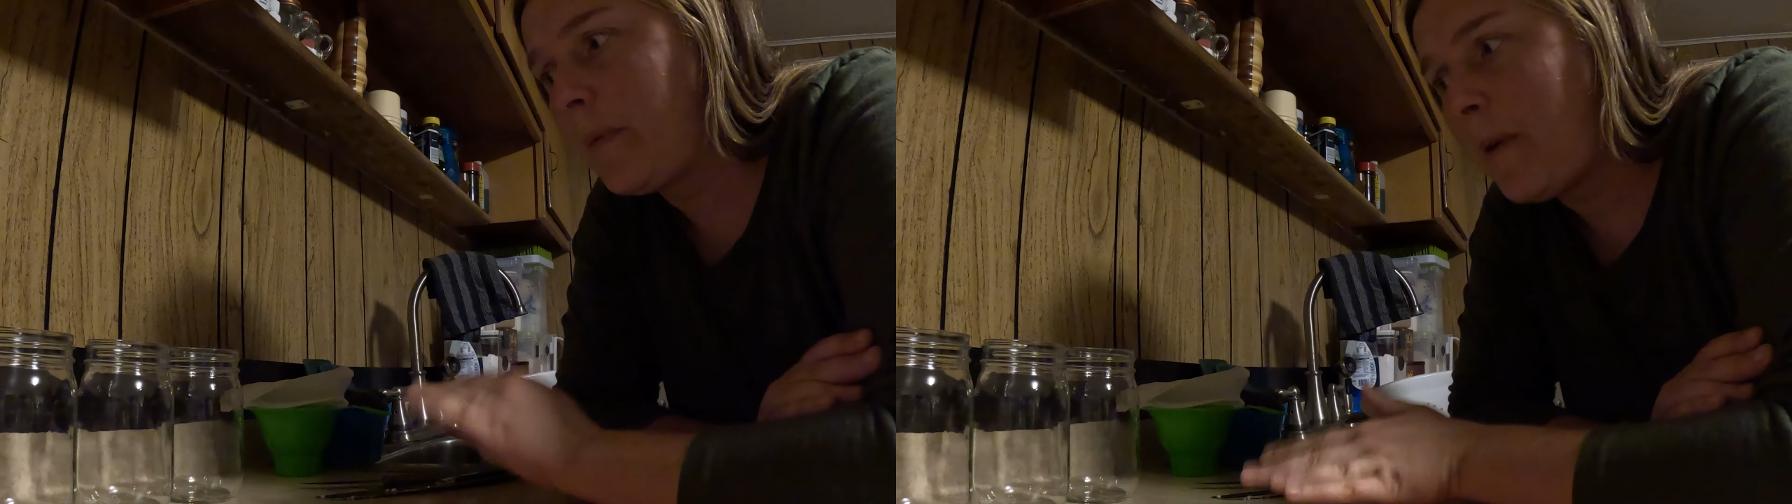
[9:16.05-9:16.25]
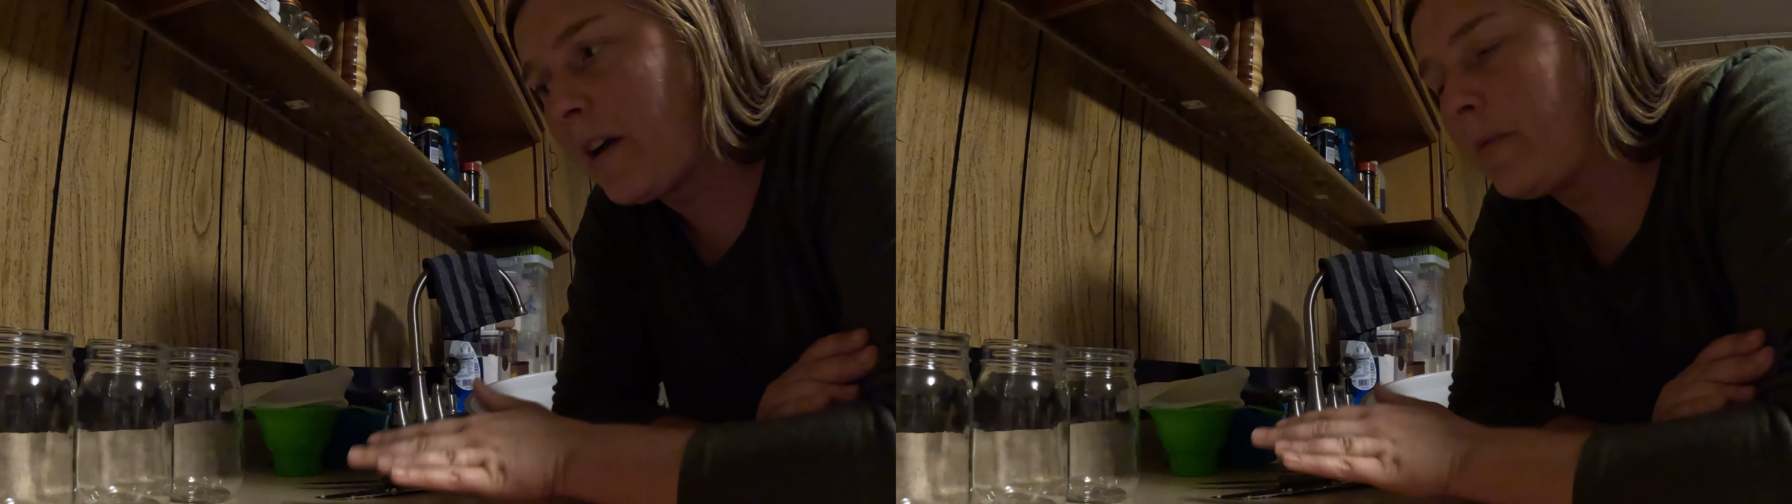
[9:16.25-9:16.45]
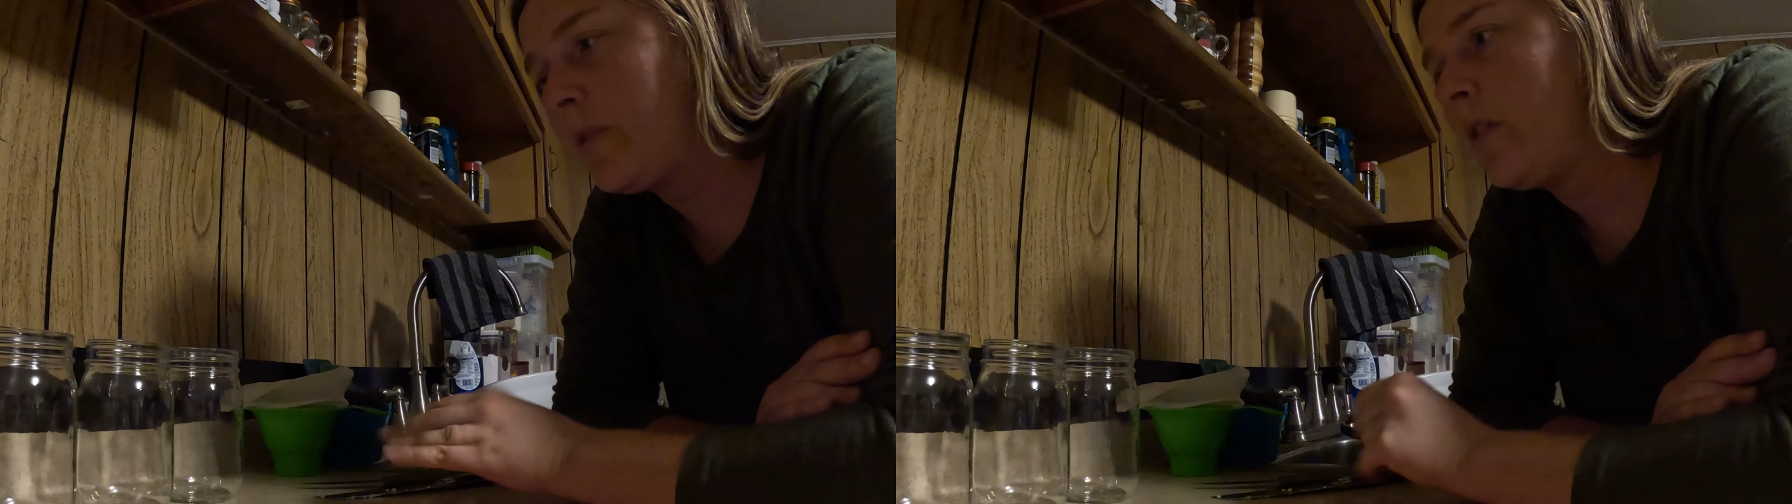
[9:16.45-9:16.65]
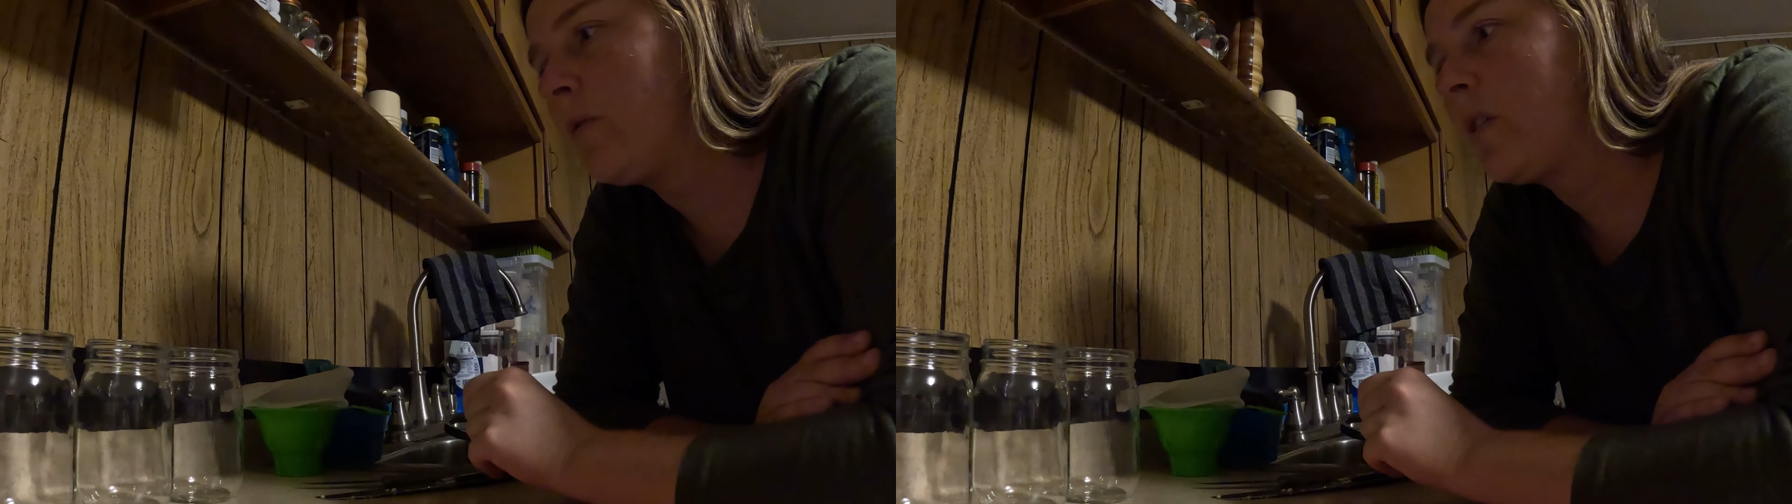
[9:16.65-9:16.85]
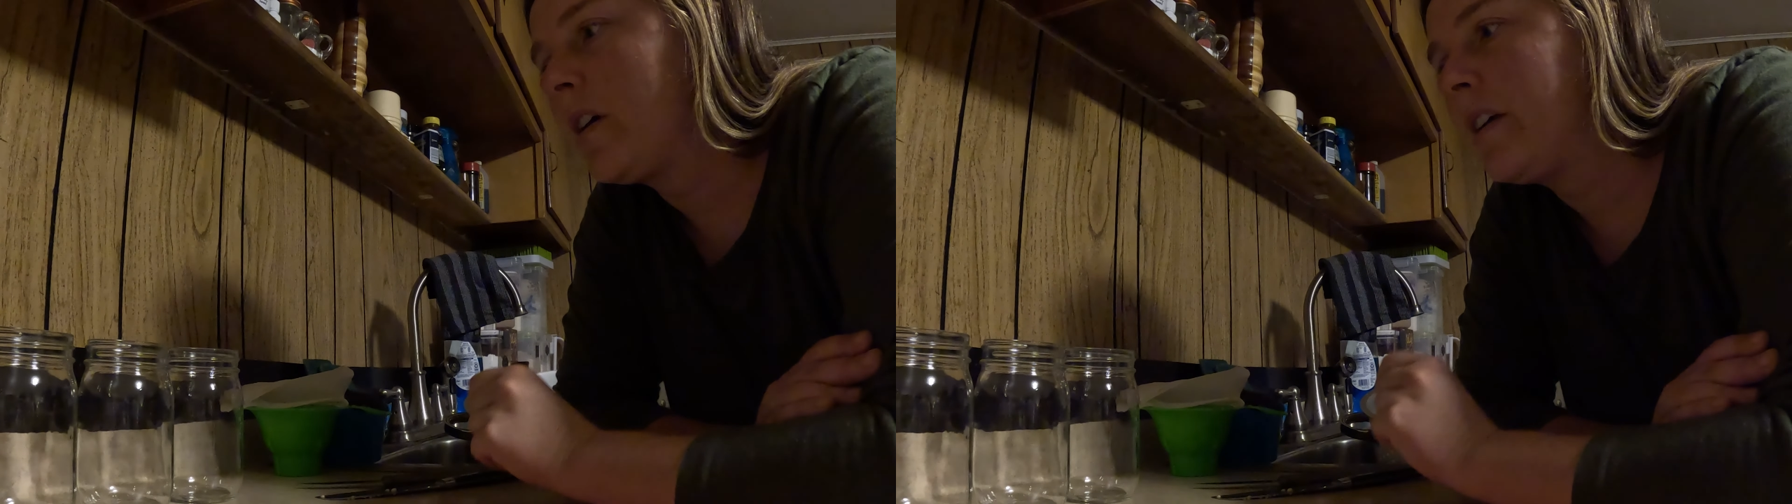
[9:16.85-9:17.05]
pack it with
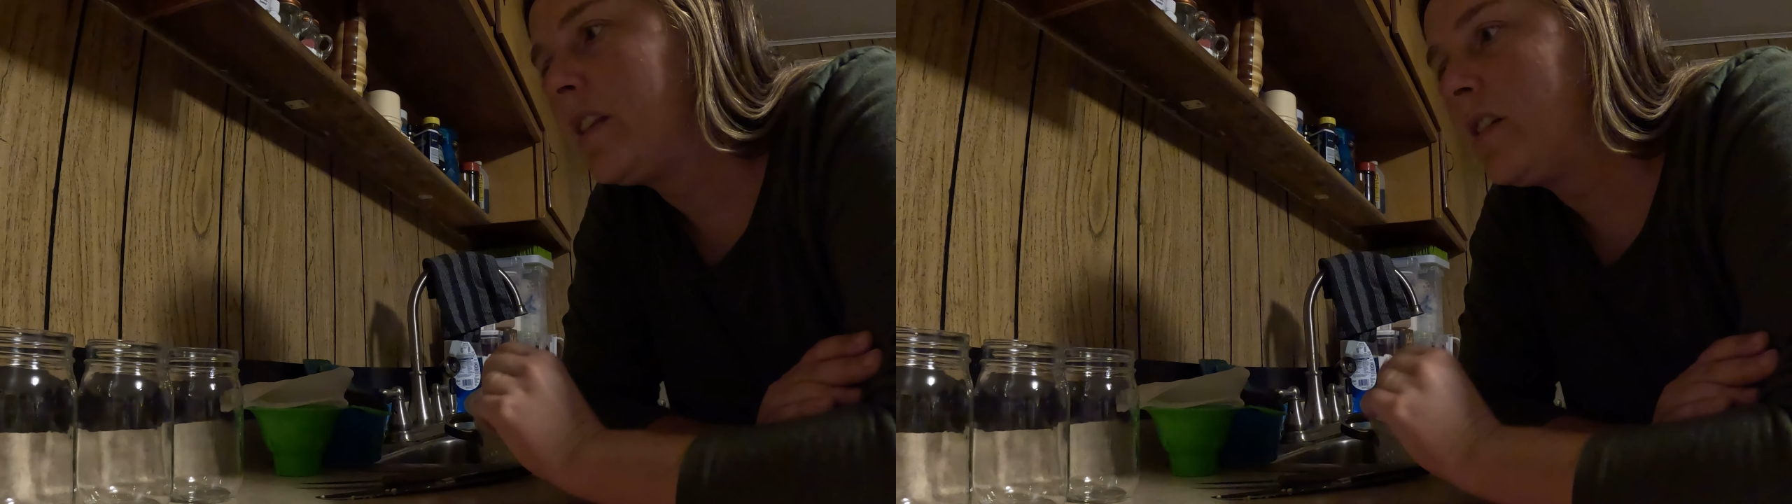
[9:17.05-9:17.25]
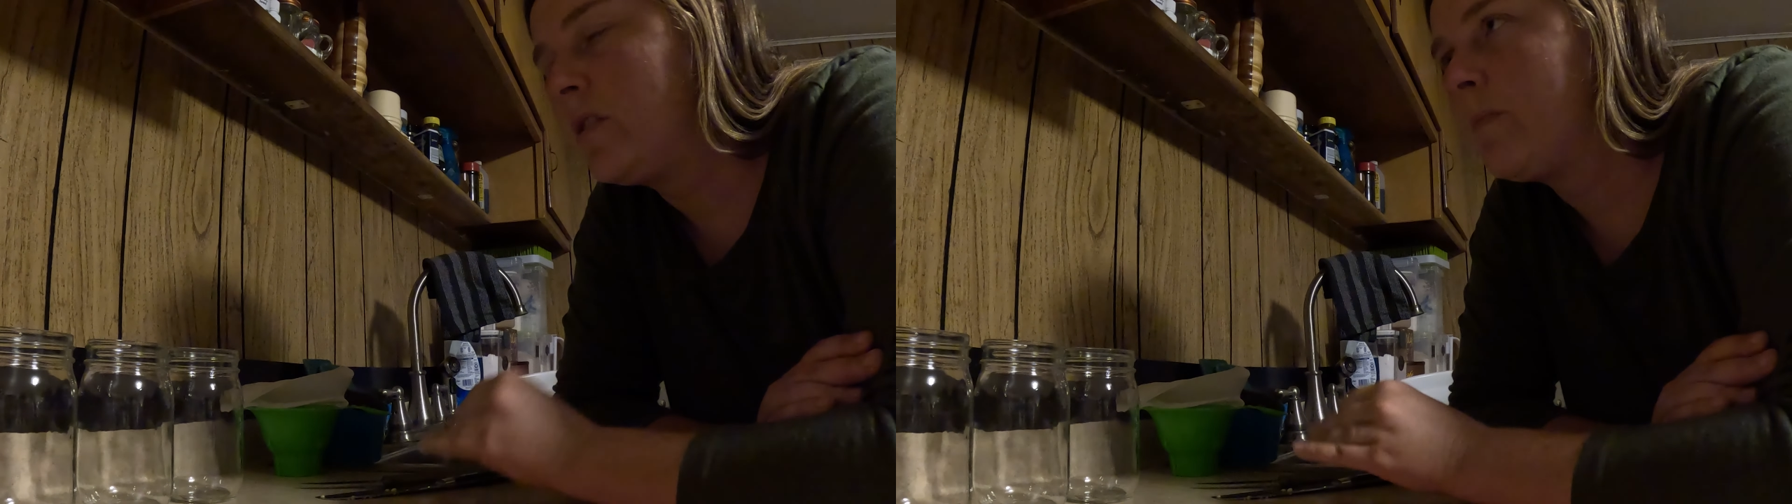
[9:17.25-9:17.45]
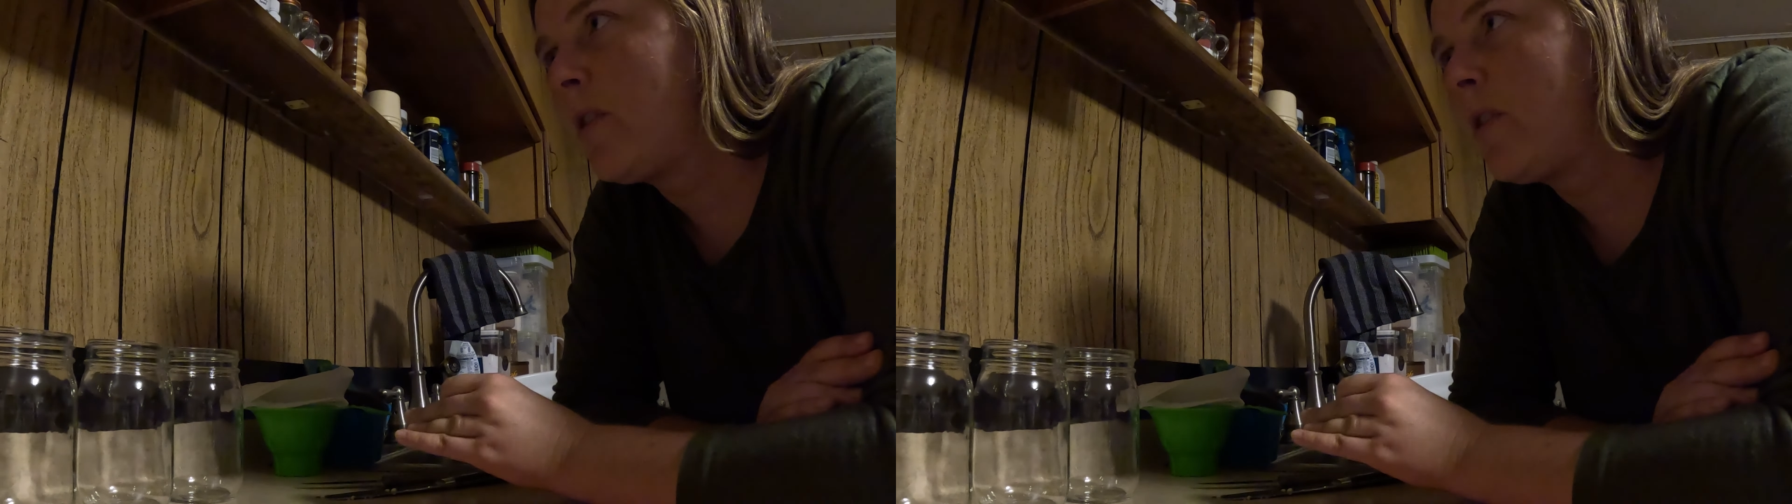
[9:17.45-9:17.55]
okra and then do the